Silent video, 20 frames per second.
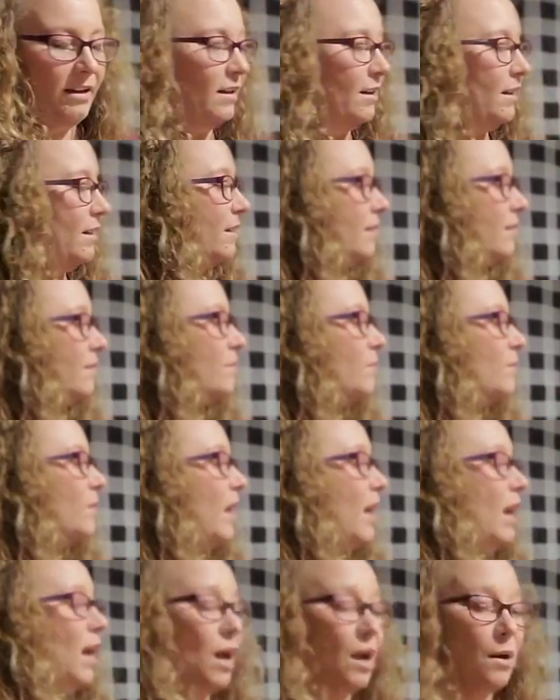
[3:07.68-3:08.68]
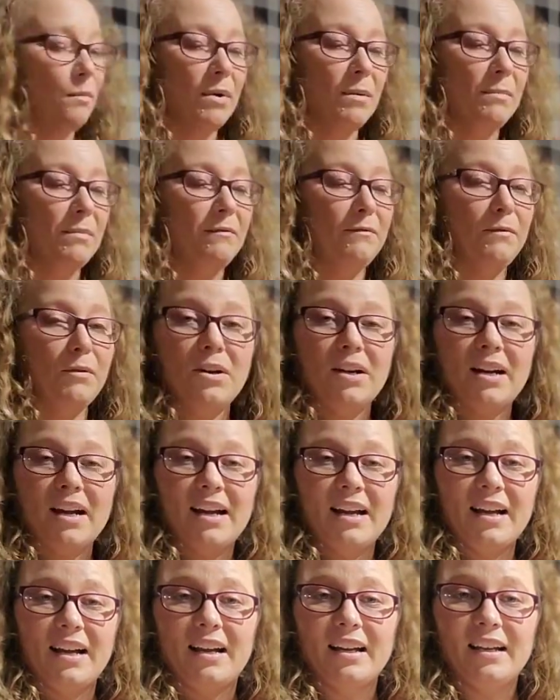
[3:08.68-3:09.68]
But before
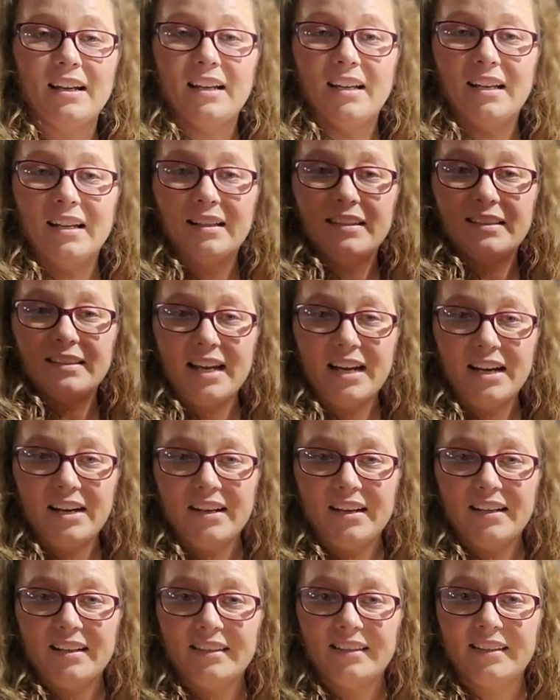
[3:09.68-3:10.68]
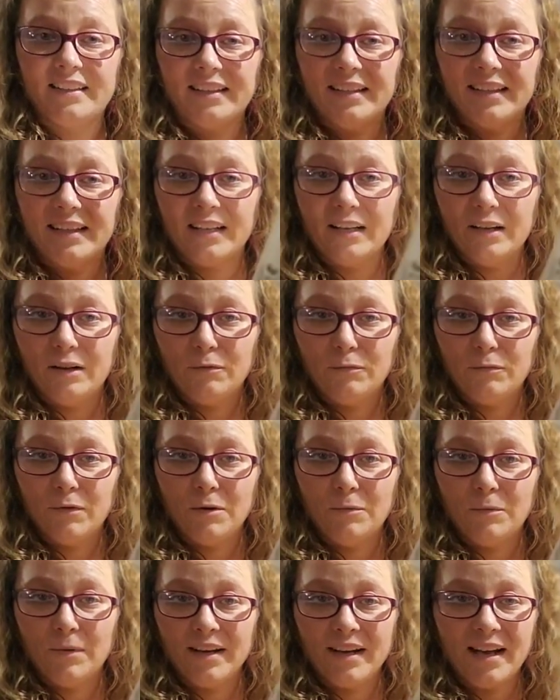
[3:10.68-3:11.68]
I tear into
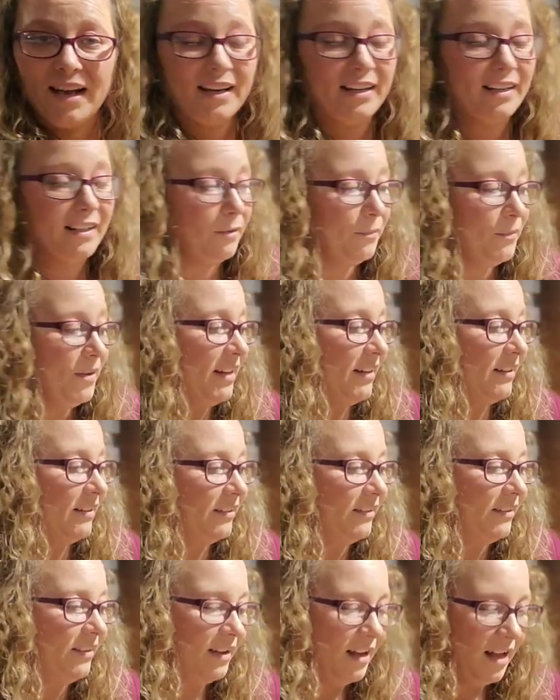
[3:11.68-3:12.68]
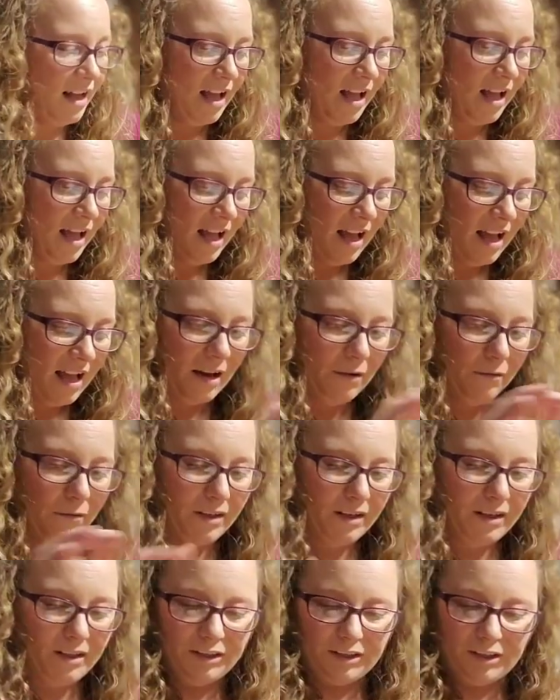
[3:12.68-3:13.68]
what we got in the mail, I
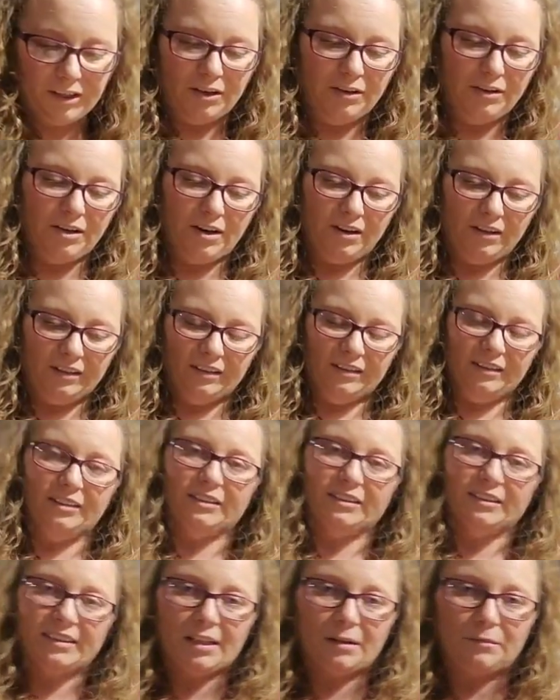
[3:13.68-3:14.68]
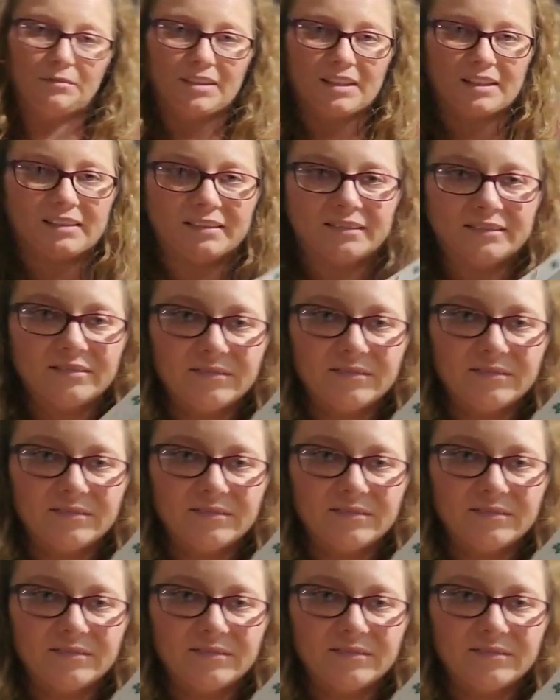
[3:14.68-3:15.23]
wanted to show y'all a little something.